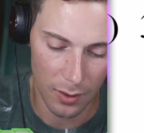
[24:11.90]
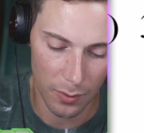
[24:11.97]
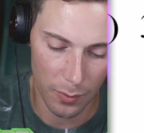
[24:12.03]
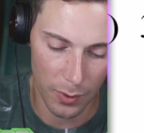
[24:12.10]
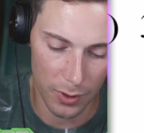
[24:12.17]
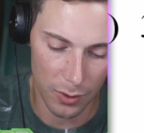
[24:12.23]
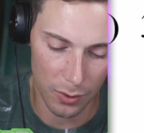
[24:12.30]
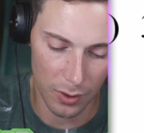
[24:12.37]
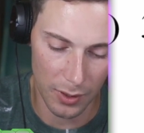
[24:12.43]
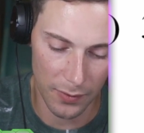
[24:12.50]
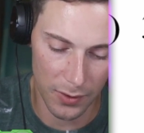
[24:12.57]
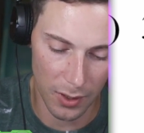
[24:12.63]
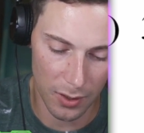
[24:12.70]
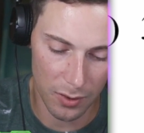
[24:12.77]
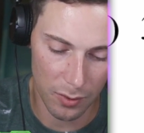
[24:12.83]
which
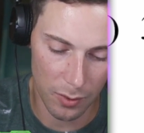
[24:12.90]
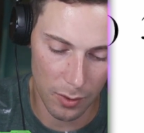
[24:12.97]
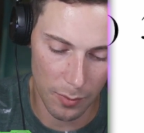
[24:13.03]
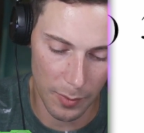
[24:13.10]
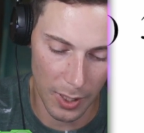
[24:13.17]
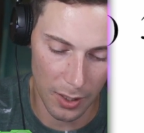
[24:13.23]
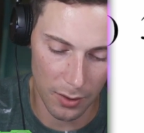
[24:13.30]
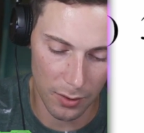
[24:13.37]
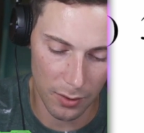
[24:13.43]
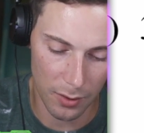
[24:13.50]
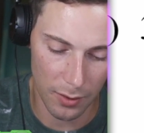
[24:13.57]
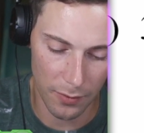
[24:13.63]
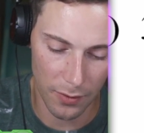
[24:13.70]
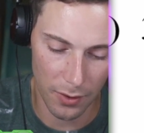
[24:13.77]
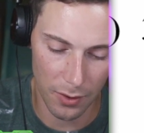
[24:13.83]
leaves us a remainder
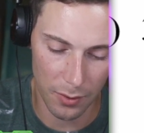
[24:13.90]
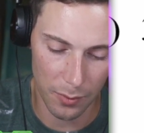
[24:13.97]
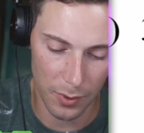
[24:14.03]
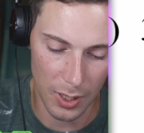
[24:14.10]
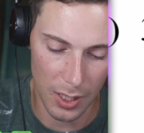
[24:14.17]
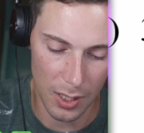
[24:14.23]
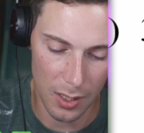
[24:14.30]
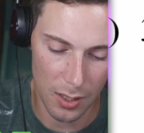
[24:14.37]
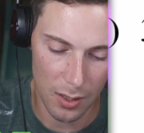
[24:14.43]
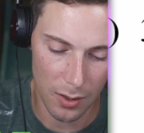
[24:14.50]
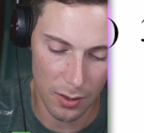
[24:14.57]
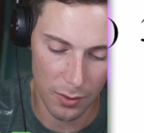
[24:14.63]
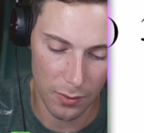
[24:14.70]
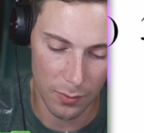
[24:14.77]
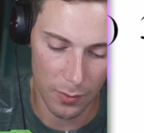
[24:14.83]
of three.
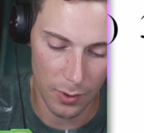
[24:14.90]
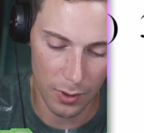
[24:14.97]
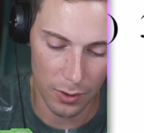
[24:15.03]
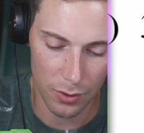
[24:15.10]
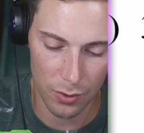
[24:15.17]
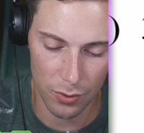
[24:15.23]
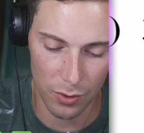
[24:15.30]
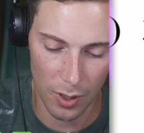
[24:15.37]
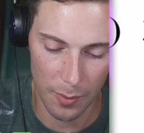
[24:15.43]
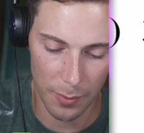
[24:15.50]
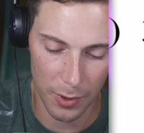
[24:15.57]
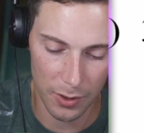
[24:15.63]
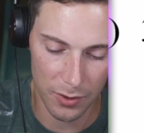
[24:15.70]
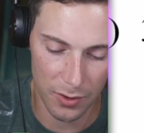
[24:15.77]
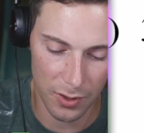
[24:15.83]
We're gonna drop
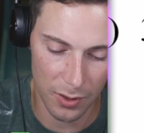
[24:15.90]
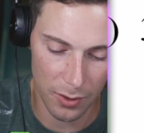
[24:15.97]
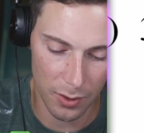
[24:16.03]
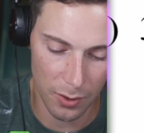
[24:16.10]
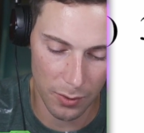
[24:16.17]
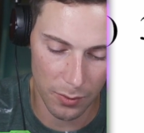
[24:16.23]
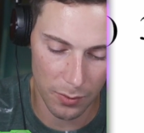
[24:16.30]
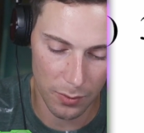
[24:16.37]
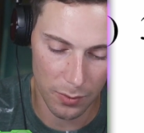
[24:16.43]
our zero